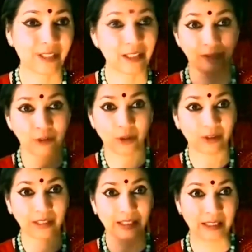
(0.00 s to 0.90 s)
He gave a
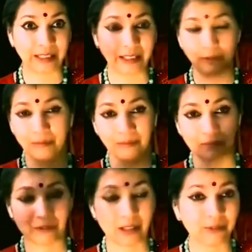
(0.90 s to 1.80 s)
long list. He
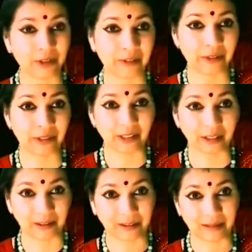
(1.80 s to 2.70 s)
covered
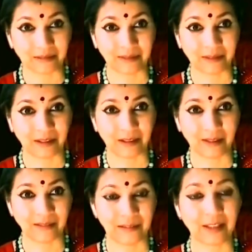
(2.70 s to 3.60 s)
everything.
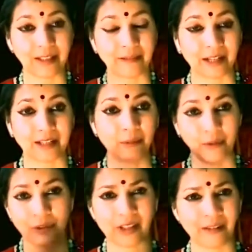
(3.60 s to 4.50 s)
He gave
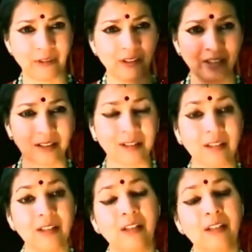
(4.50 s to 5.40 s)
animals everything.
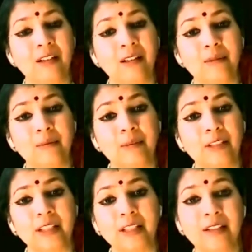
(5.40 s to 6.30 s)

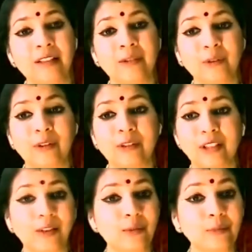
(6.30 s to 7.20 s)
But he did not
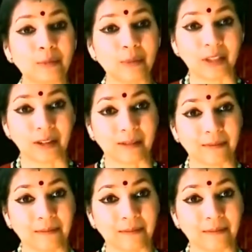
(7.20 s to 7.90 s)
say human being.